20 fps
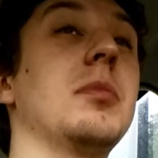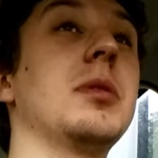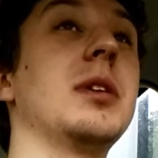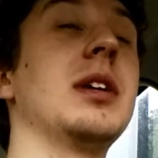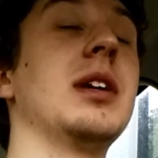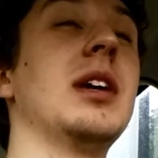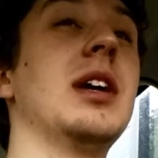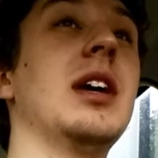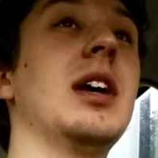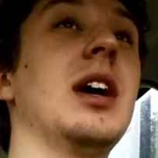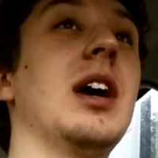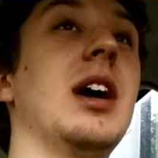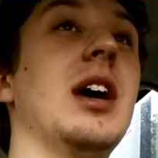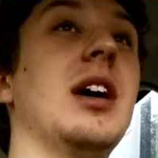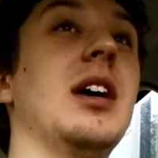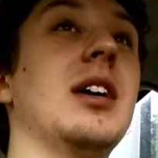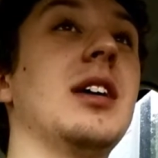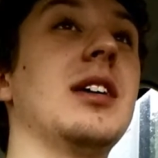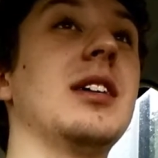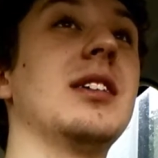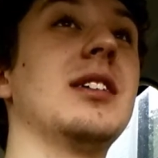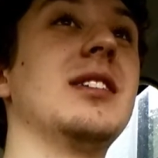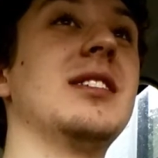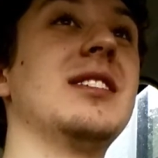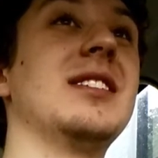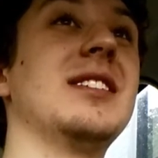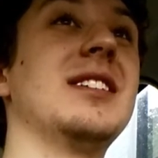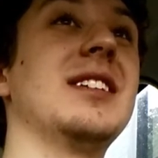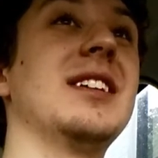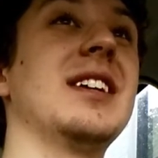probably. Uh,
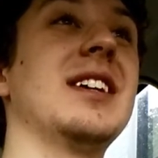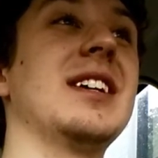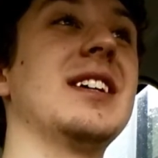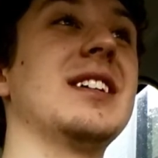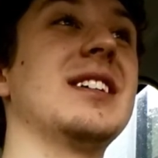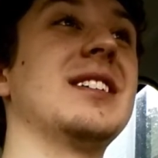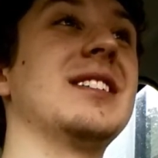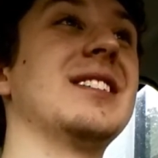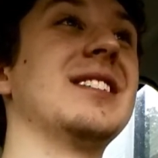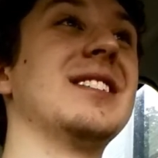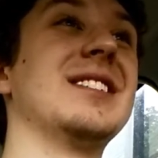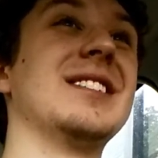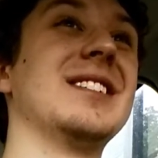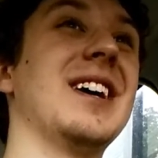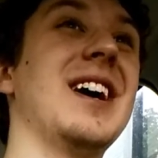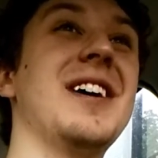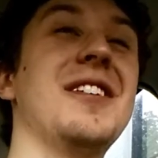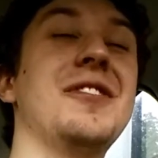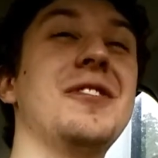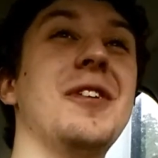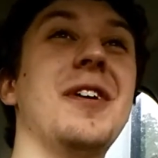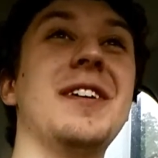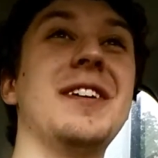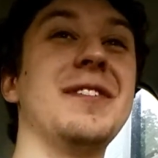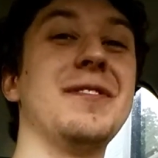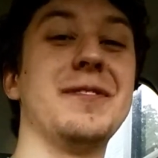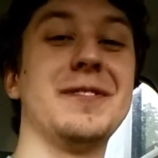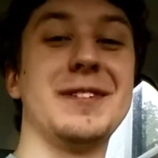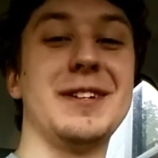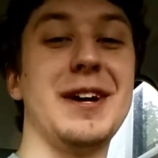and I don't know,
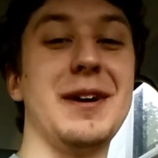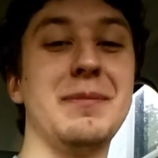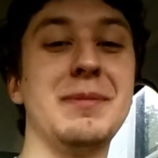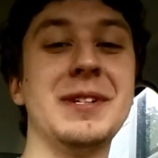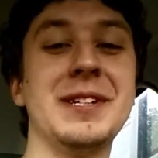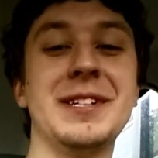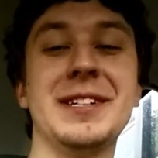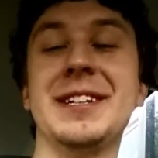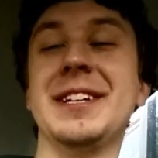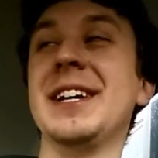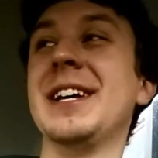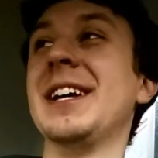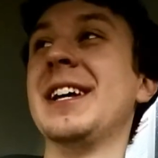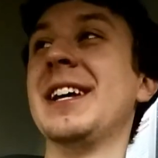I never stopped.